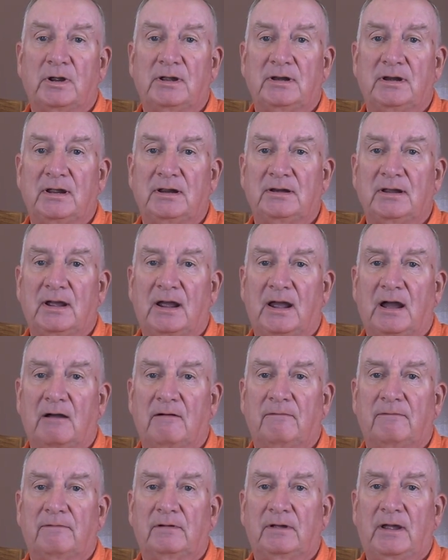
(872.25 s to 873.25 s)
you need to
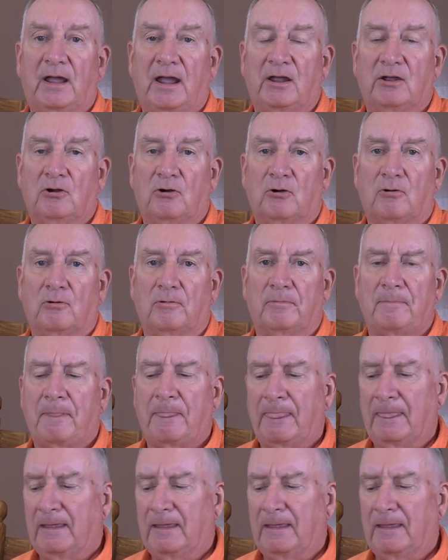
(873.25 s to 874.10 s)
have AO.